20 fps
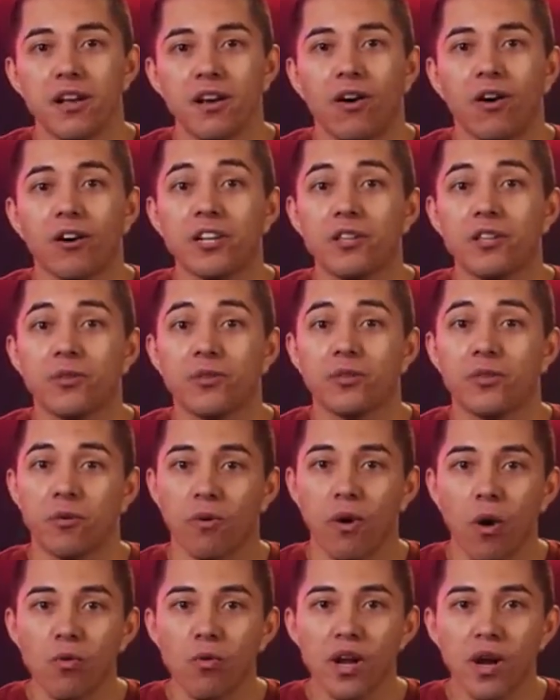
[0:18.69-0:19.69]
on either
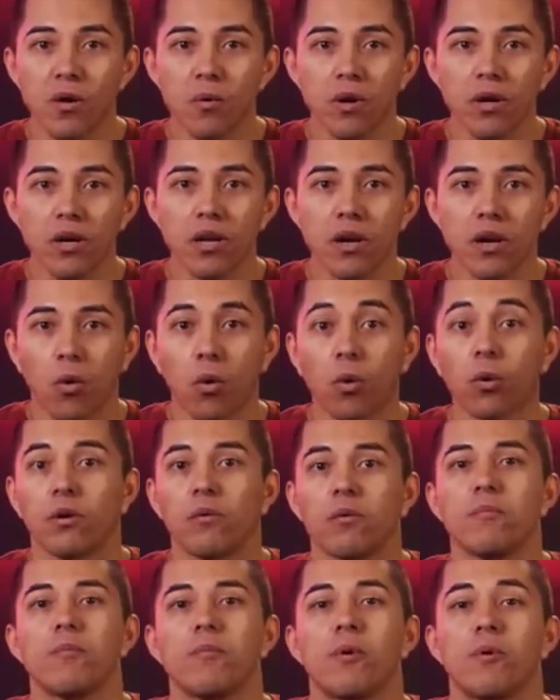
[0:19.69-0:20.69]
their own network or
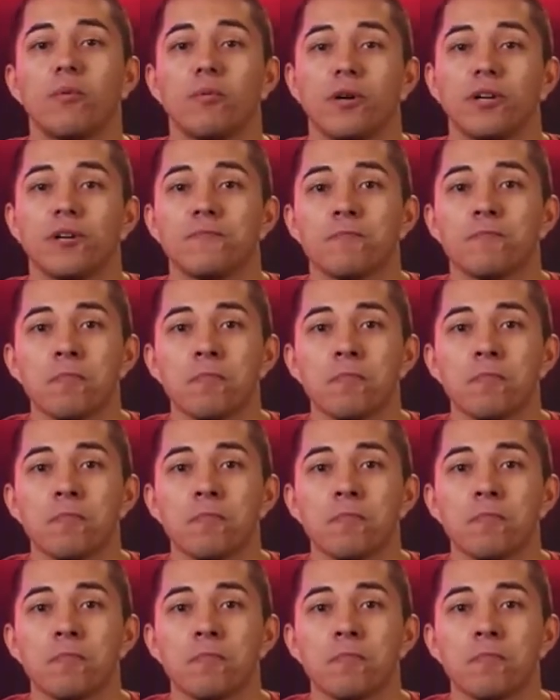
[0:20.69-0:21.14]
a remote one.